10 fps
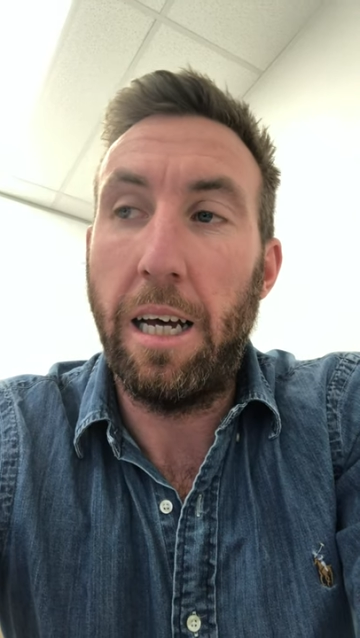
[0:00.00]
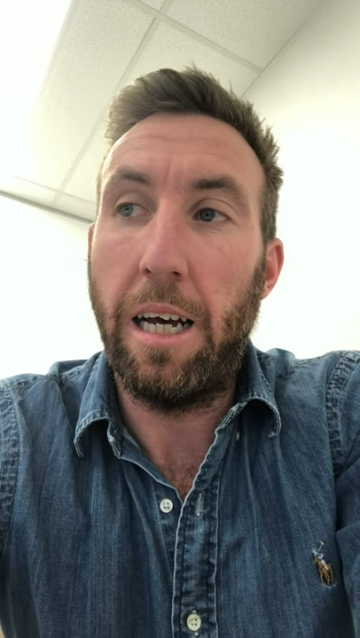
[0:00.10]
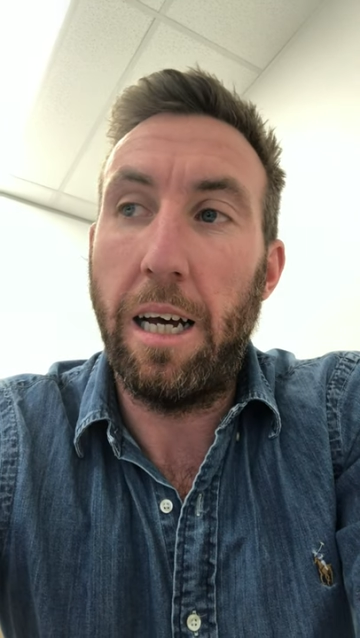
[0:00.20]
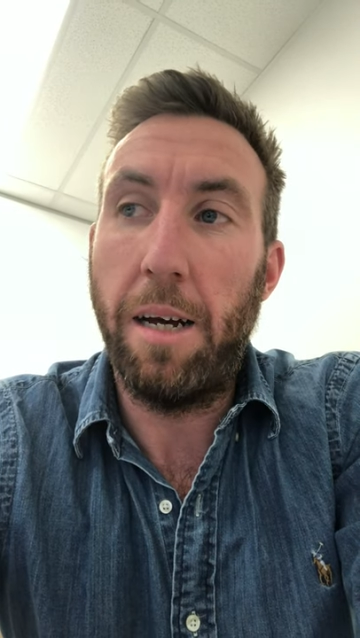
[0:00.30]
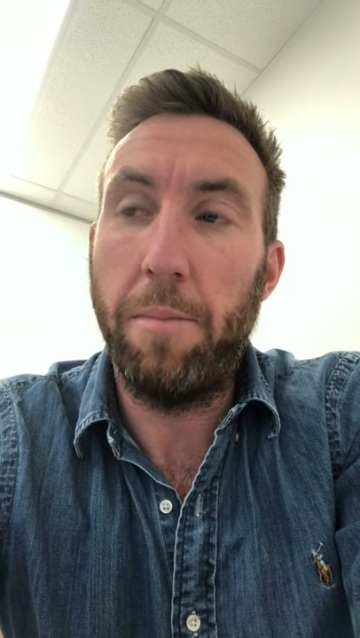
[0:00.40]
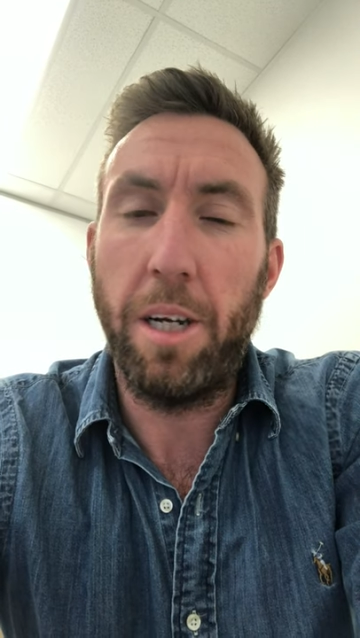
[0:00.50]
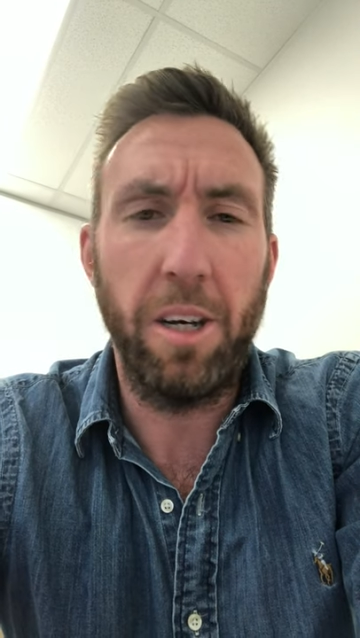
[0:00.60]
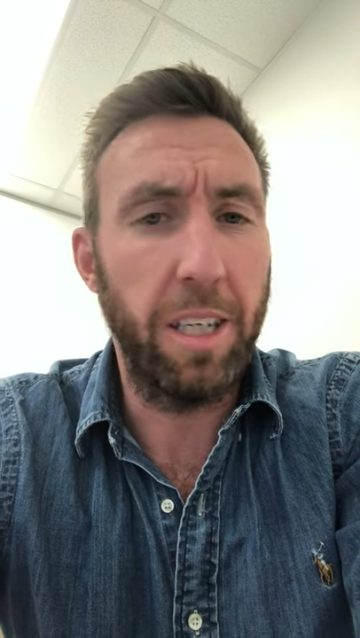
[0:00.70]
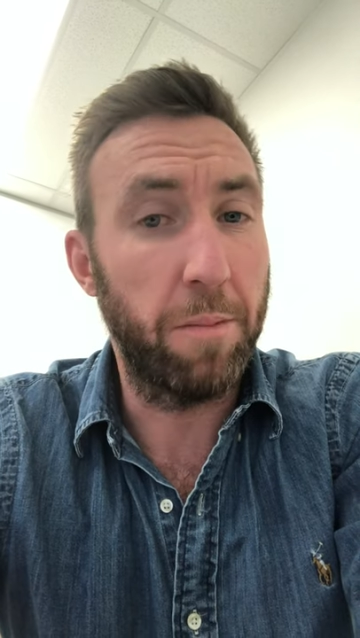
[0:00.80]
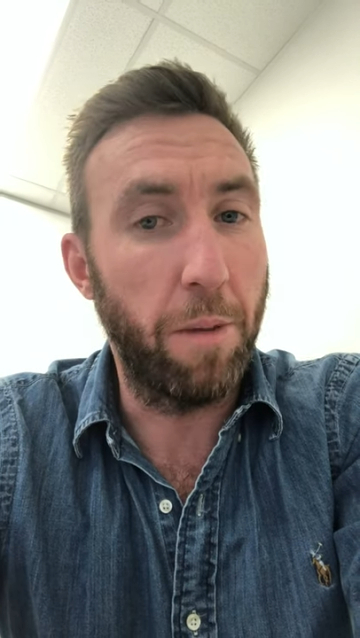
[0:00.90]
um, you
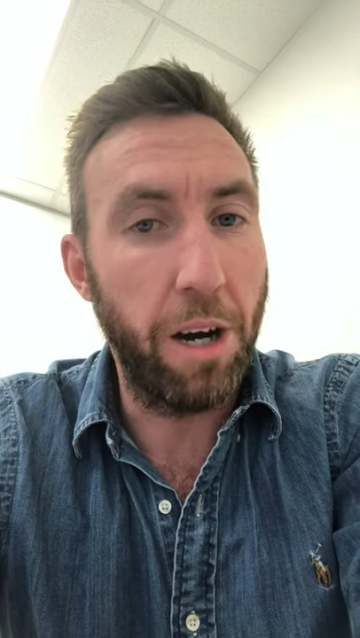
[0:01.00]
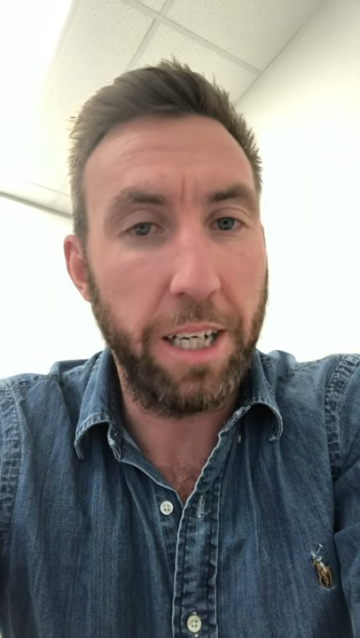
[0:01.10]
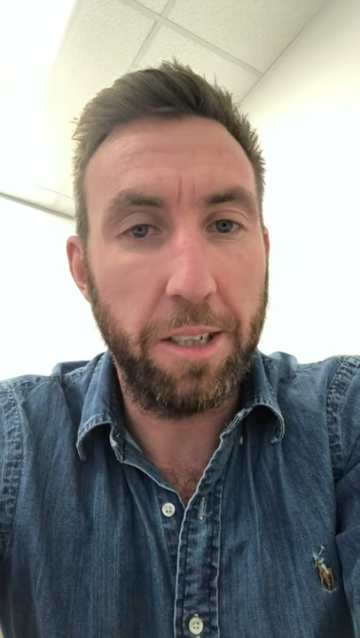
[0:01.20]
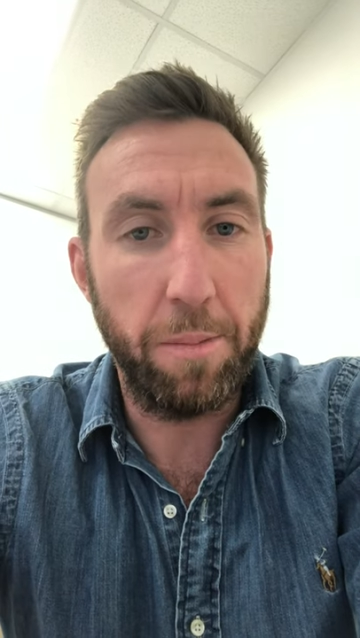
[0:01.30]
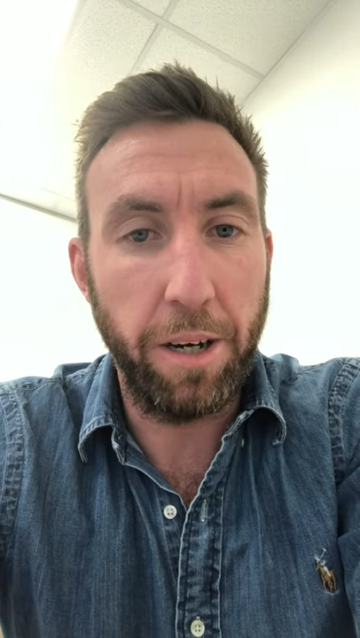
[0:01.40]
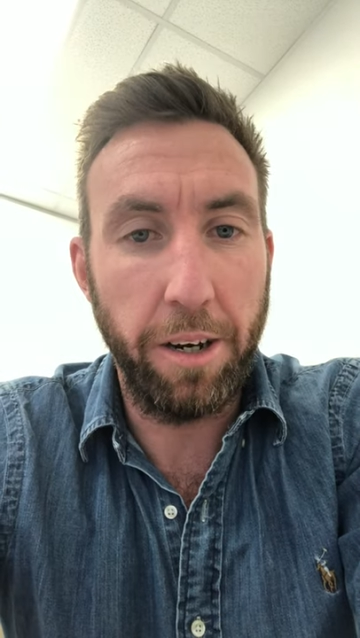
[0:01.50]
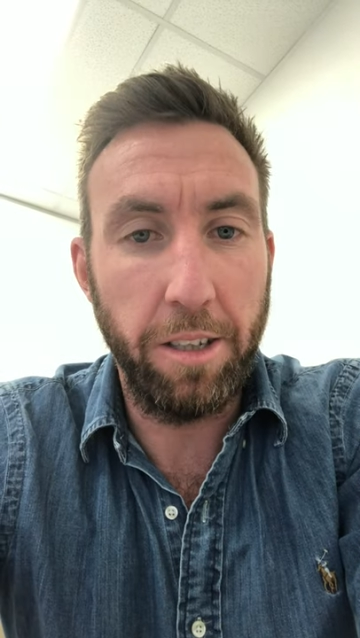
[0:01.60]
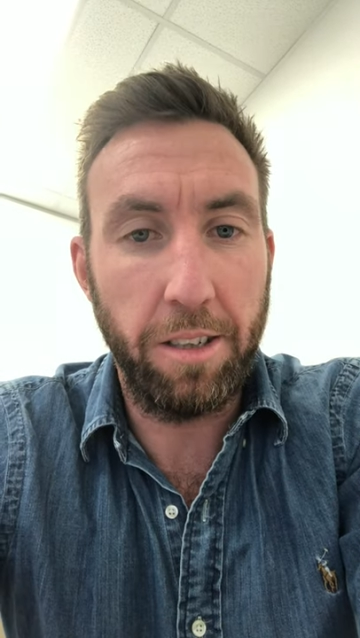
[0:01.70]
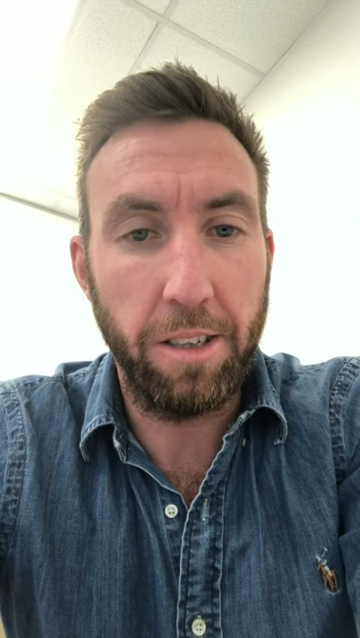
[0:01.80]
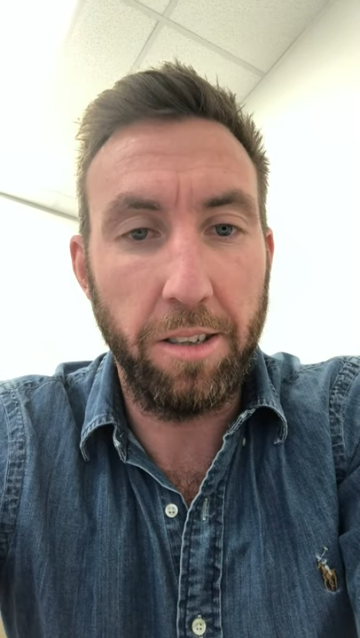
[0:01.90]
know, I guess my
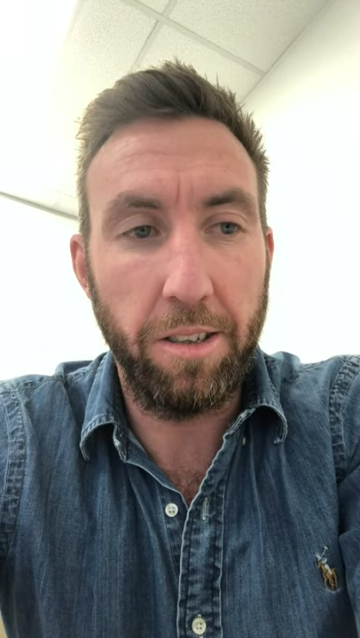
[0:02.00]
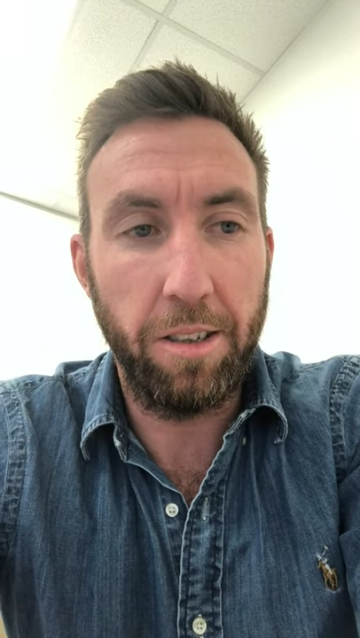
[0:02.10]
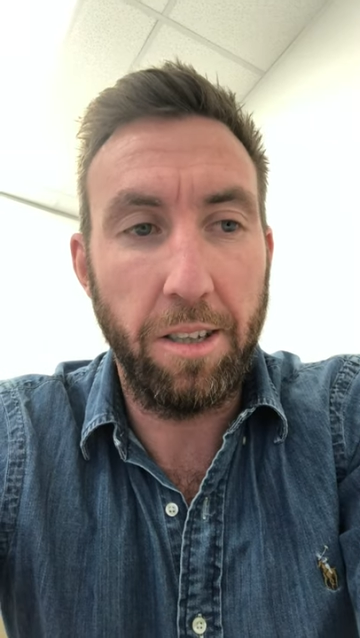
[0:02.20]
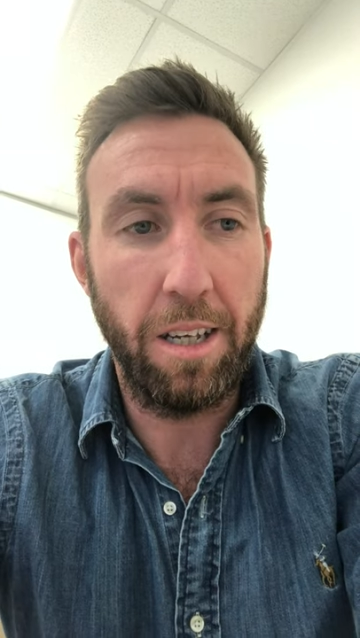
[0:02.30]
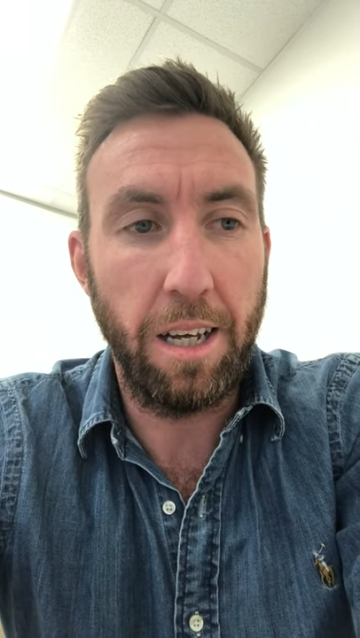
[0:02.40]
experiences.